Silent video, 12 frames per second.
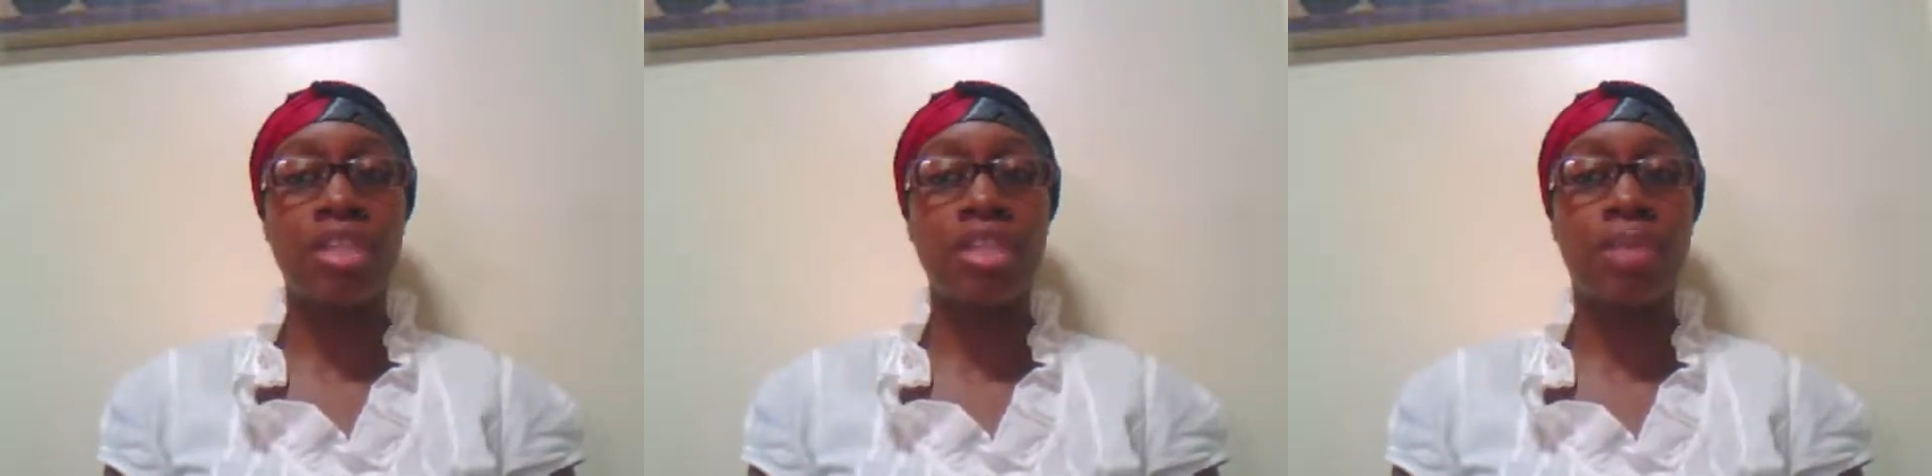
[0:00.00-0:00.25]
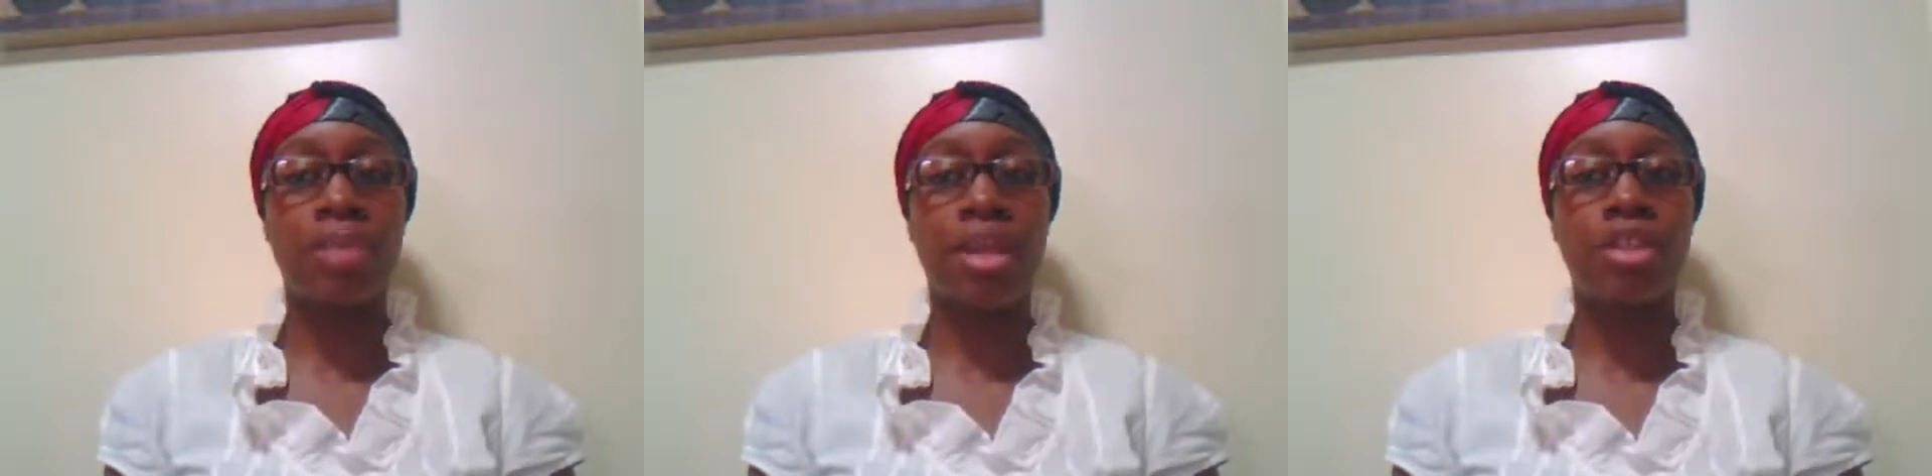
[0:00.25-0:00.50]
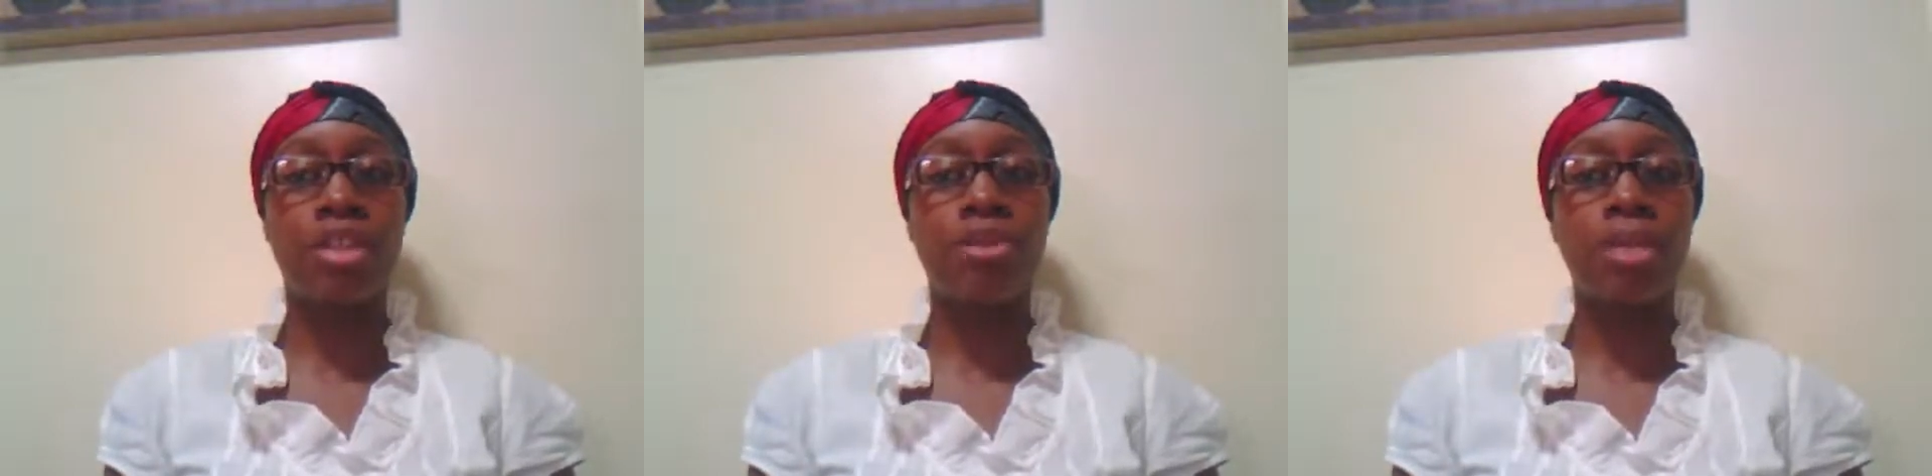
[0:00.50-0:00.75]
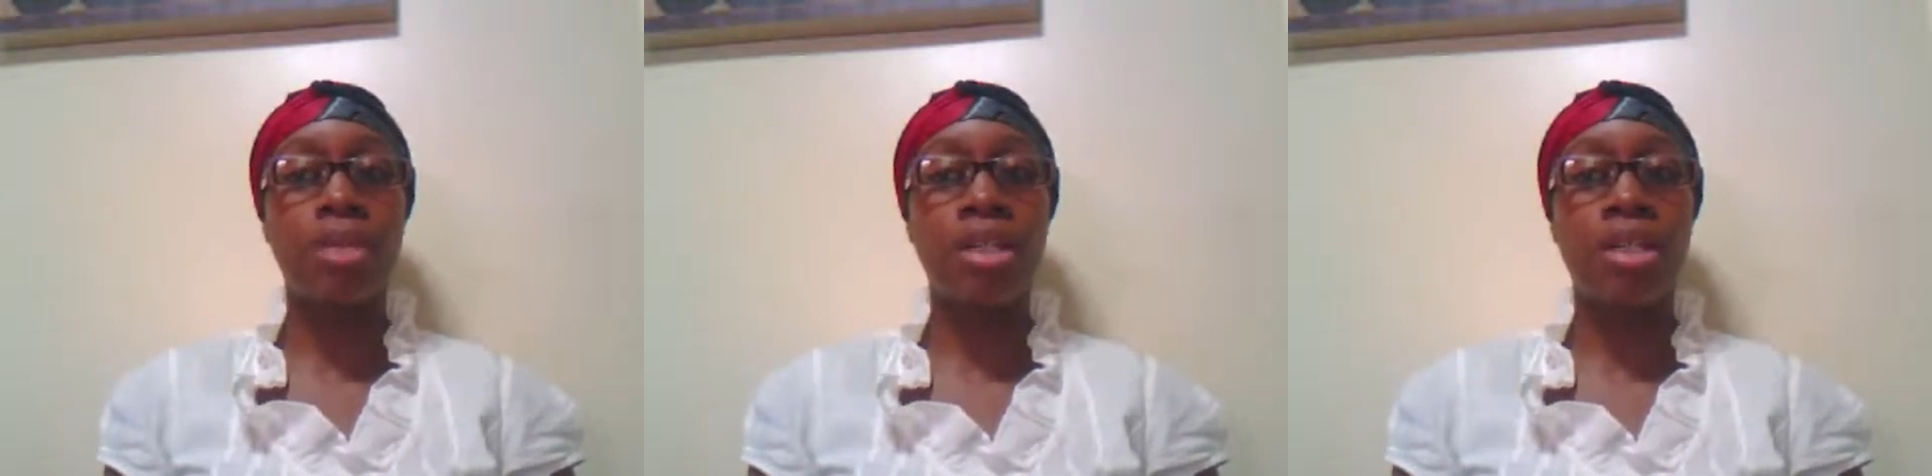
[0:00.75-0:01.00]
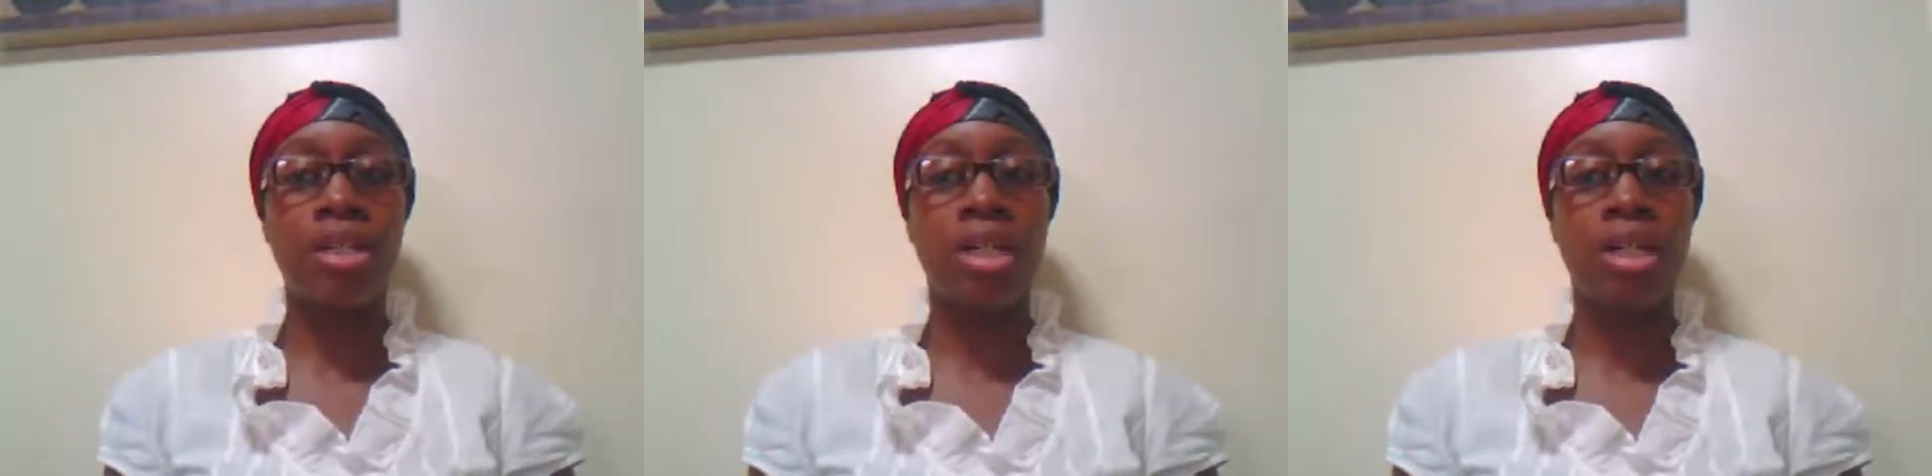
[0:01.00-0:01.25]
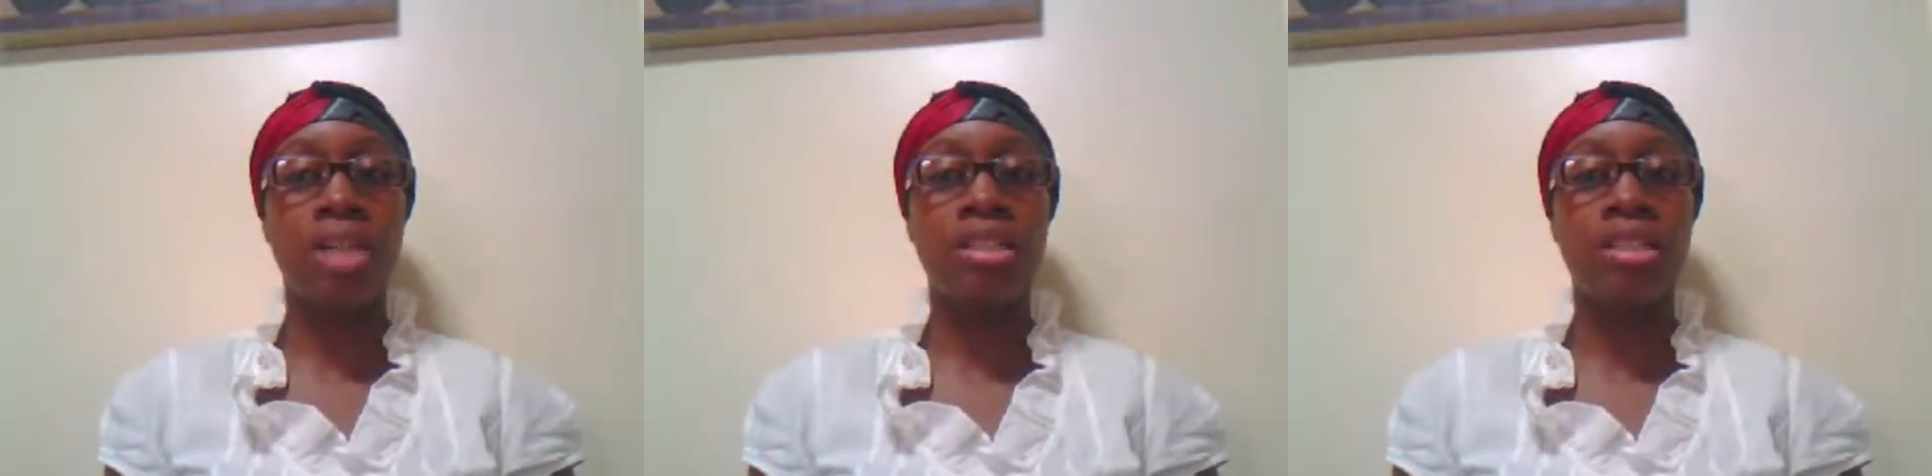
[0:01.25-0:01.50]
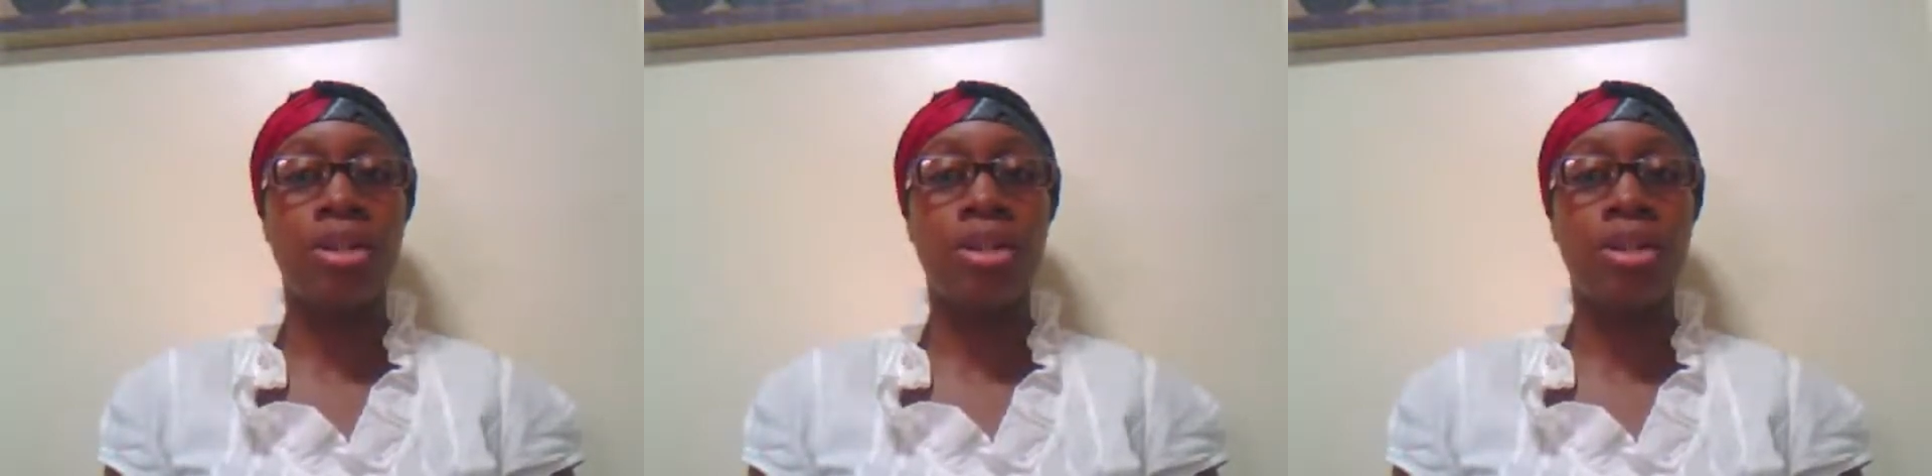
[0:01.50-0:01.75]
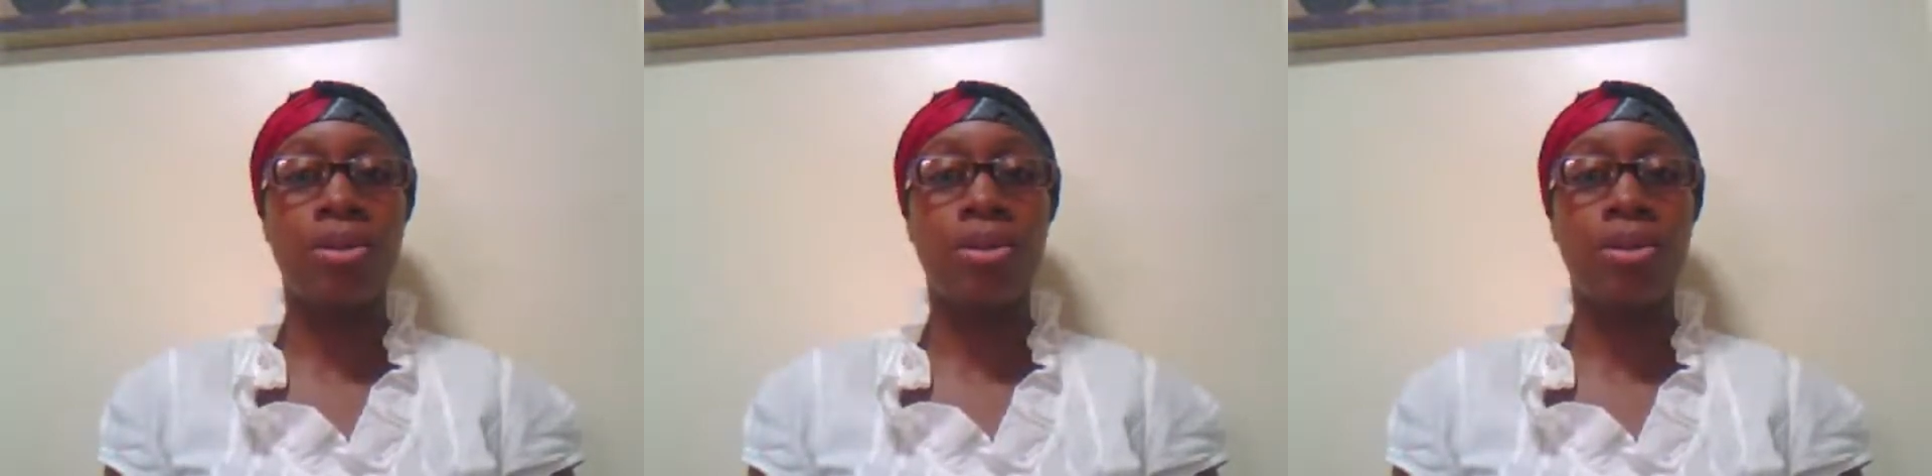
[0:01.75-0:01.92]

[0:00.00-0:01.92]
the UNESCO